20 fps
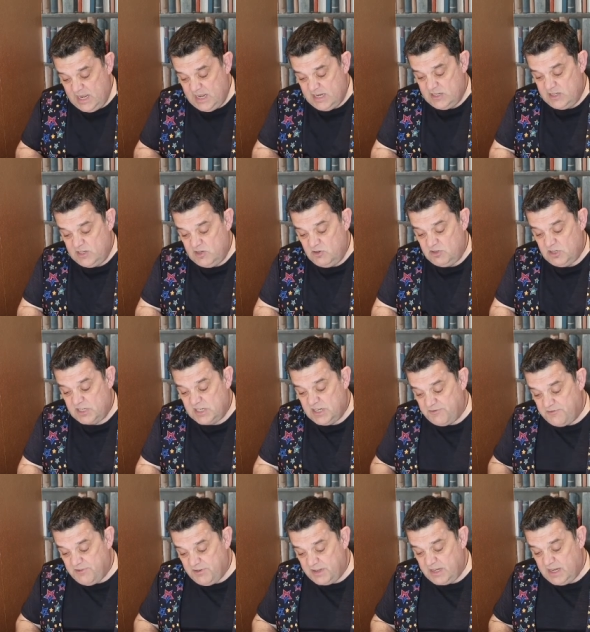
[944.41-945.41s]
to use a
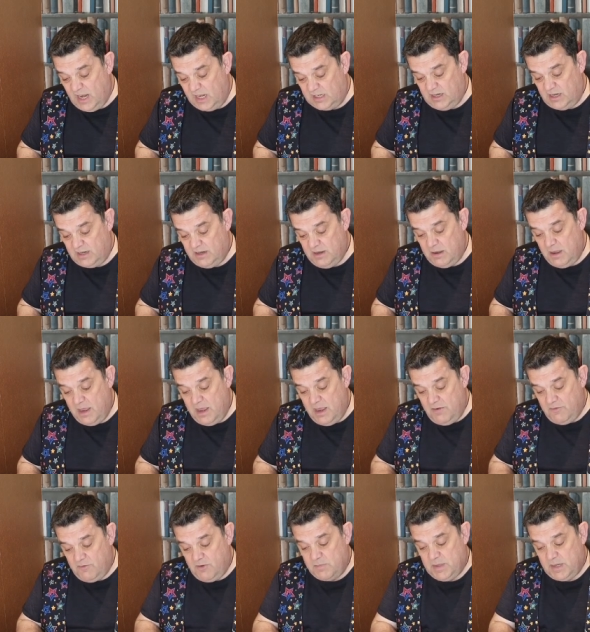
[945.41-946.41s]
different colour
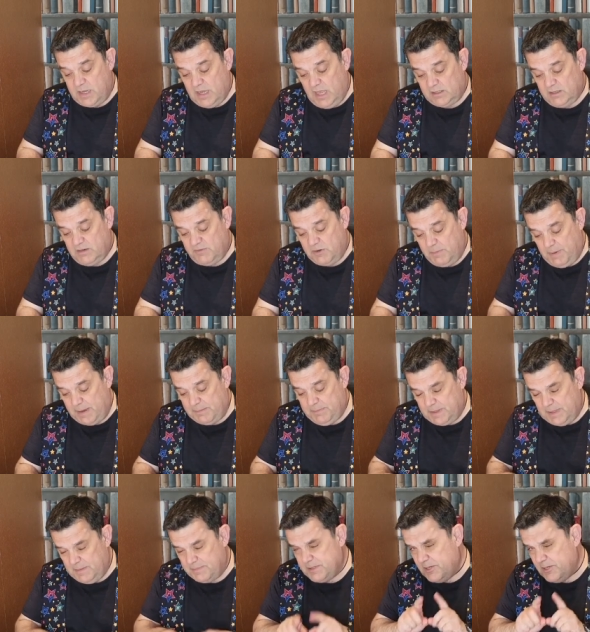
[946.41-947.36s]
from the colour of your paper clips.